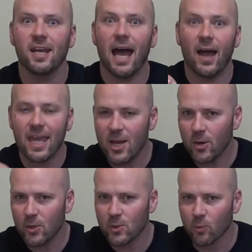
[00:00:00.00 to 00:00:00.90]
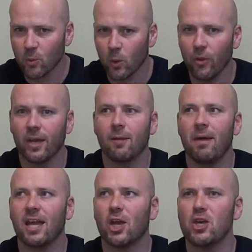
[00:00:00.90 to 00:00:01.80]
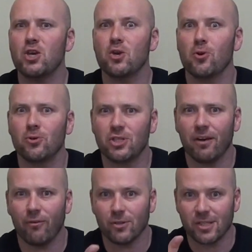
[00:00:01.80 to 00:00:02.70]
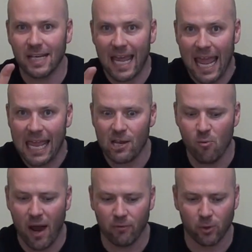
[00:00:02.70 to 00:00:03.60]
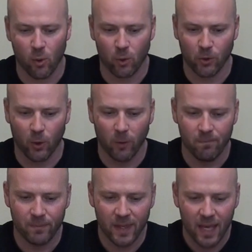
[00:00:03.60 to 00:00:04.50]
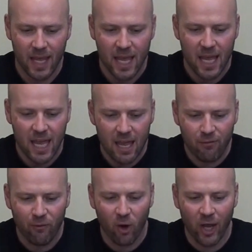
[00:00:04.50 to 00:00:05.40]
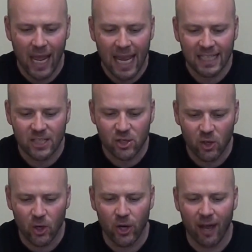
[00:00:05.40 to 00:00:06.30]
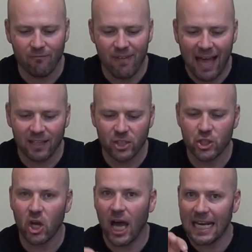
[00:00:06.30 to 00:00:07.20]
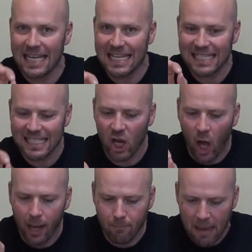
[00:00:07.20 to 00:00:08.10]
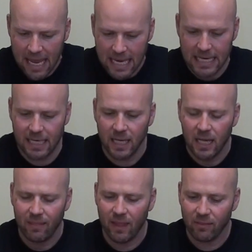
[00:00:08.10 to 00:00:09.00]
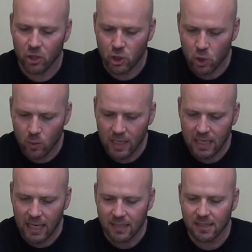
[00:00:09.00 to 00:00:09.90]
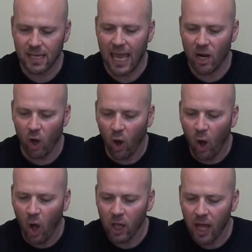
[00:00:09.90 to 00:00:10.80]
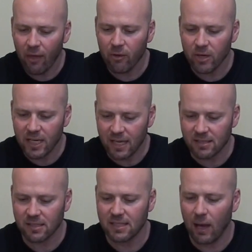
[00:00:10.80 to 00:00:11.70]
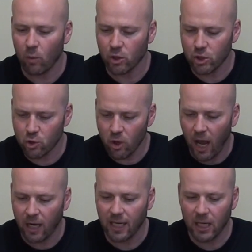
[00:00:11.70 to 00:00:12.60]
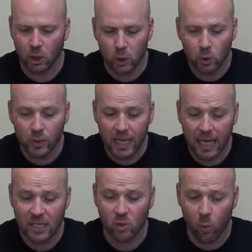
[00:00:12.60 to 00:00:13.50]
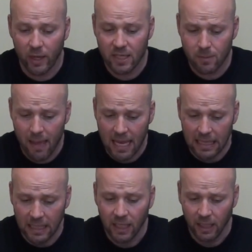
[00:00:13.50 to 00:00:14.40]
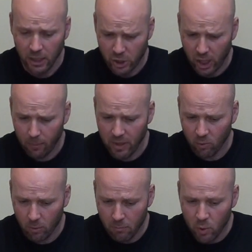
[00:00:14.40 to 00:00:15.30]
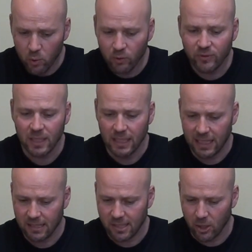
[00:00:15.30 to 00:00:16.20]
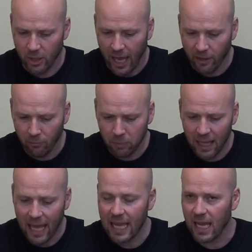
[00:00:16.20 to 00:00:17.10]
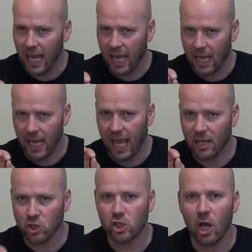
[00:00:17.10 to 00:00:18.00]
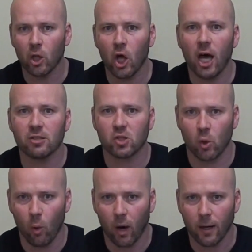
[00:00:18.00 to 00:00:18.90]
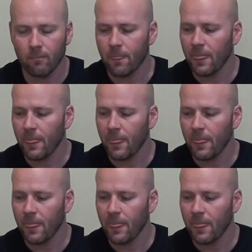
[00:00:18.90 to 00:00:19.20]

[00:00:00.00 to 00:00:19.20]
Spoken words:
Now here's a rule that can make a huge difference in any round of crokinole. If on any turn a valid shot is not made, then the shooting disc and all other discs that were struck, including any 20s made, shall be removed, considered out of play, and shall not score.